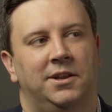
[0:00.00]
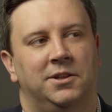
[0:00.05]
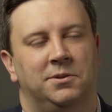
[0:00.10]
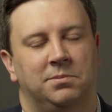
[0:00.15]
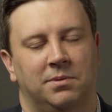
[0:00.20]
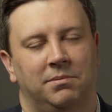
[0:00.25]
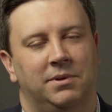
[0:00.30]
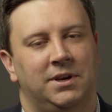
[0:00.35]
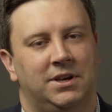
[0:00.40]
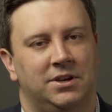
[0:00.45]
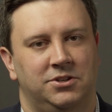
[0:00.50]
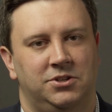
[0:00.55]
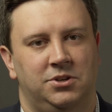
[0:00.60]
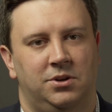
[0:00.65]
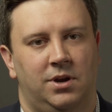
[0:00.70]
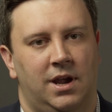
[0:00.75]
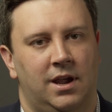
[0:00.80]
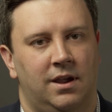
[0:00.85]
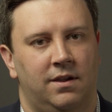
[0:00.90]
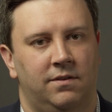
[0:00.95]
it's probably because
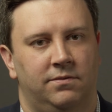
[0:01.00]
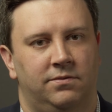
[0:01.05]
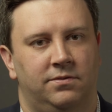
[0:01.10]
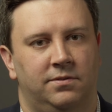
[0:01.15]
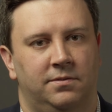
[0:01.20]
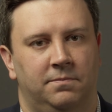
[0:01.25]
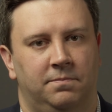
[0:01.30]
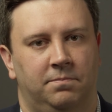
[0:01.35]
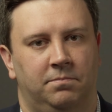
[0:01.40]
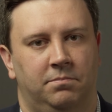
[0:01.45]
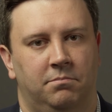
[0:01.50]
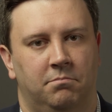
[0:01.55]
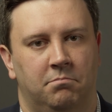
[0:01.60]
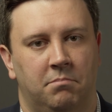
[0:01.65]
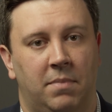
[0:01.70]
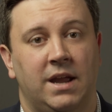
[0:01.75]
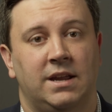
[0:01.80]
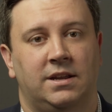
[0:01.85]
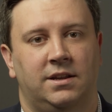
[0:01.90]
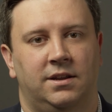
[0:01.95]
you have
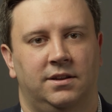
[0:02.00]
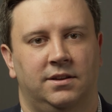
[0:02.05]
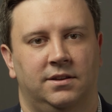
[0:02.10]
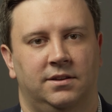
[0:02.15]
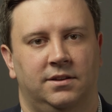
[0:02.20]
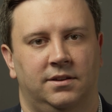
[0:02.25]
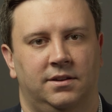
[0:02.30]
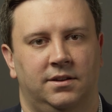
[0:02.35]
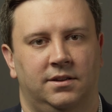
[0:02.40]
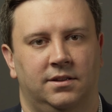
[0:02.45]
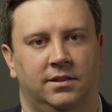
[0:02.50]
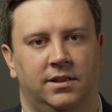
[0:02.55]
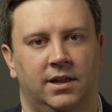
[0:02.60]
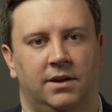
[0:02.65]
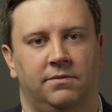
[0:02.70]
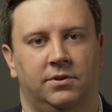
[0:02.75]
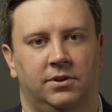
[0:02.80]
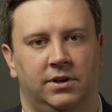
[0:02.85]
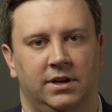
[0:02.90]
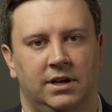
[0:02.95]
mic
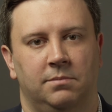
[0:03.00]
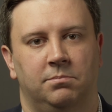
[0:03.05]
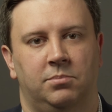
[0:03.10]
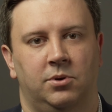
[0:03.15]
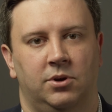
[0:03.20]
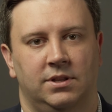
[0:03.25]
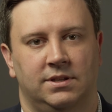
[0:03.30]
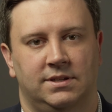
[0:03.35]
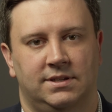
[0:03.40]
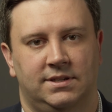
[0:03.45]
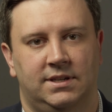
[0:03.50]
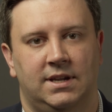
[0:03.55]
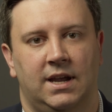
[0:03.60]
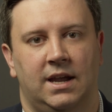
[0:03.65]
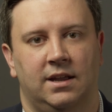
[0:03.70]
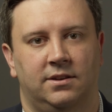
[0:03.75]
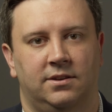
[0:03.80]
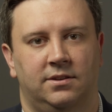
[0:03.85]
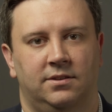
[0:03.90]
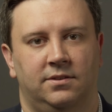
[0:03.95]
level input
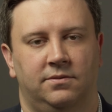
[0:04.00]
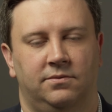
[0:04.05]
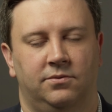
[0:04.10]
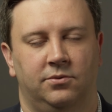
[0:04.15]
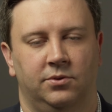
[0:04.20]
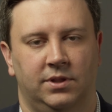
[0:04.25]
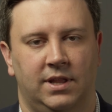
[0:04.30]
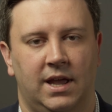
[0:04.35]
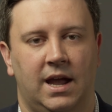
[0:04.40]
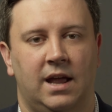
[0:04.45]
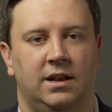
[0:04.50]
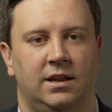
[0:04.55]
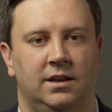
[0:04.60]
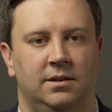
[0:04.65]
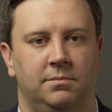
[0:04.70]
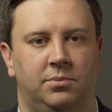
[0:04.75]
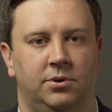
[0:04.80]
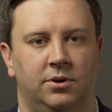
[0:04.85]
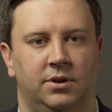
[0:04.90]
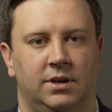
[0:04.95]
set for that
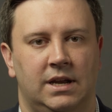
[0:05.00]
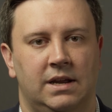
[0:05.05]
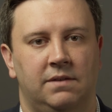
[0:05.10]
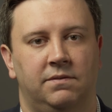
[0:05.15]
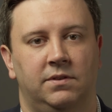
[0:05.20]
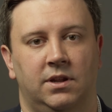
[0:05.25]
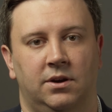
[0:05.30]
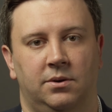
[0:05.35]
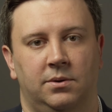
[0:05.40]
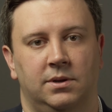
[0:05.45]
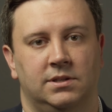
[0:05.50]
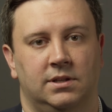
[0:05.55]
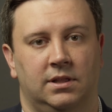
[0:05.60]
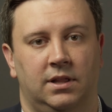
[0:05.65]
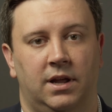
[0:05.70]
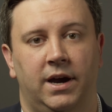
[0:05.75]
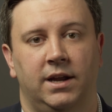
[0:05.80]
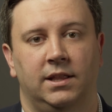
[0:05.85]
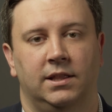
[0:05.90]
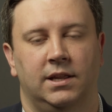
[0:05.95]
input even though it's
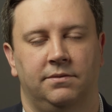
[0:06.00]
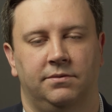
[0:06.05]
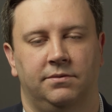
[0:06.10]
line